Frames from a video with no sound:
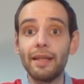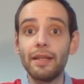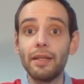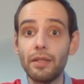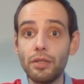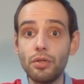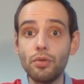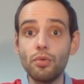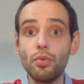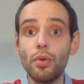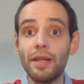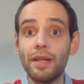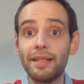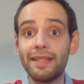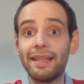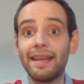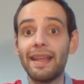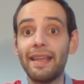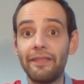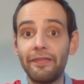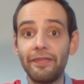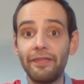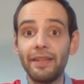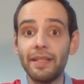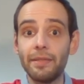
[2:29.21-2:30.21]
you as an
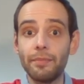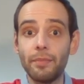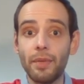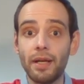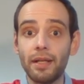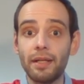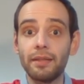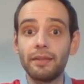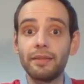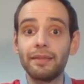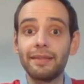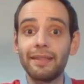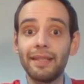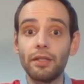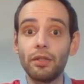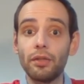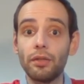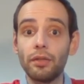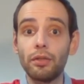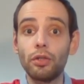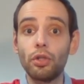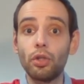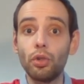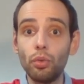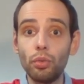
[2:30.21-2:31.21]
affiliate marketer can
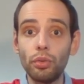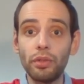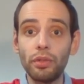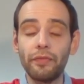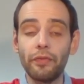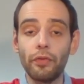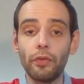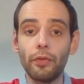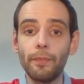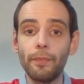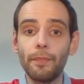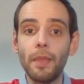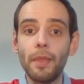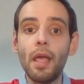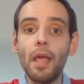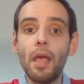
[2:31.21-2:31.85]
choose from,